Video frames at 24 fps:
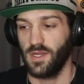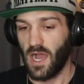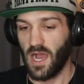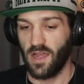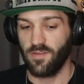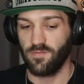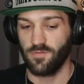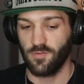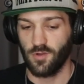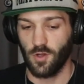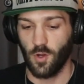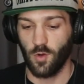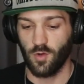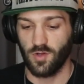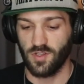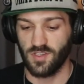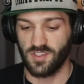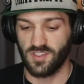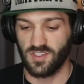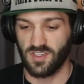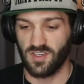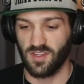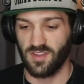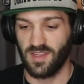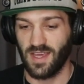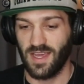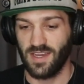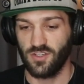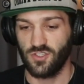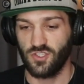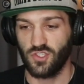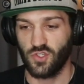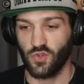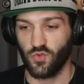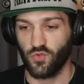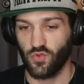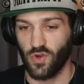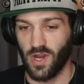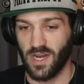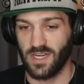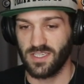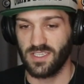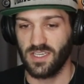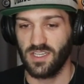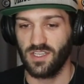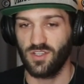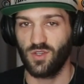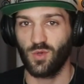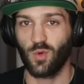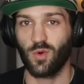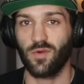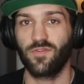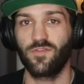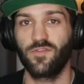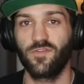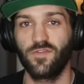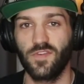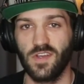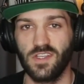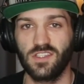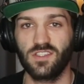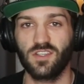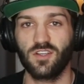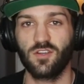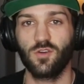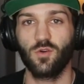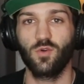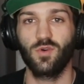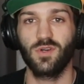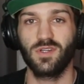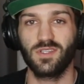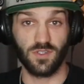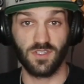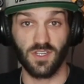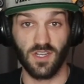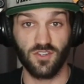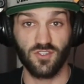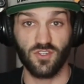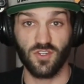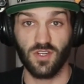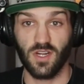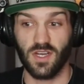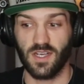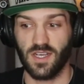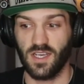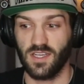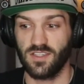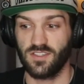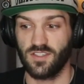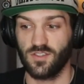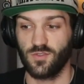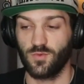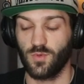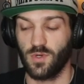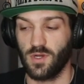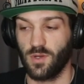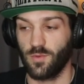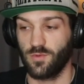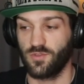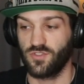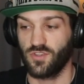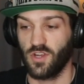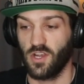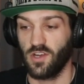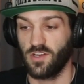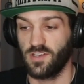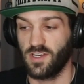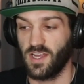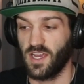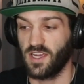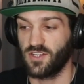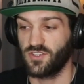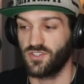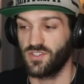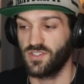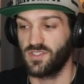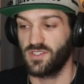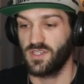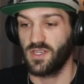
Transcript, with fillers: I've noticed that directing your physical attention, I guess is what I was trying to actually